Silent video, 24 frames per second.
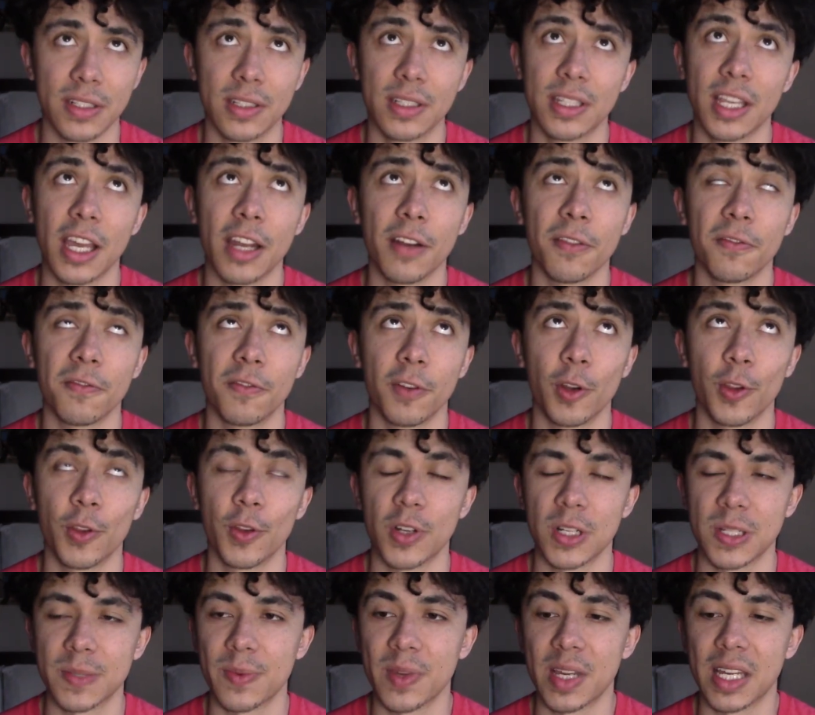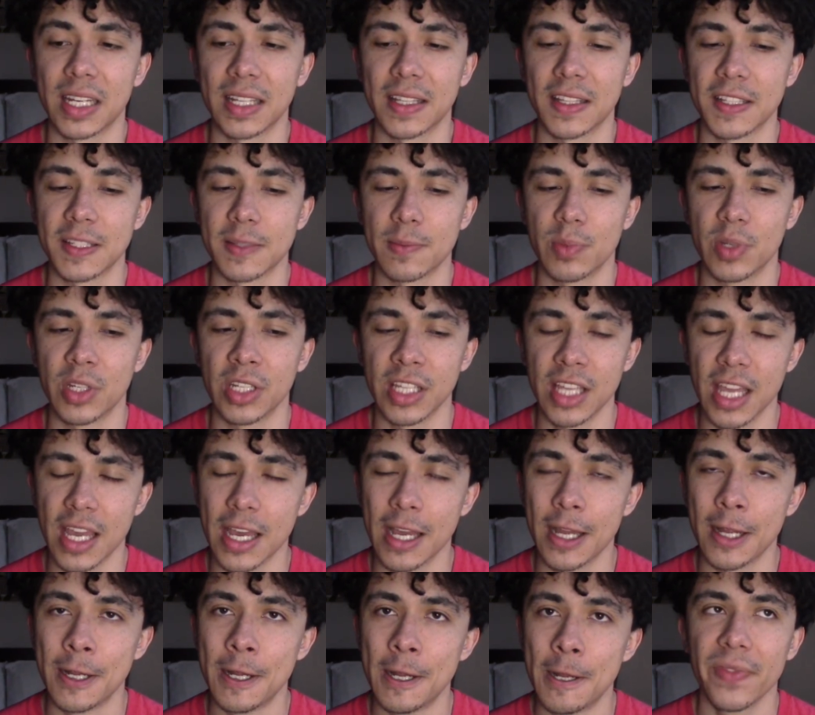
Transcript: kind of further explaining this, but yeah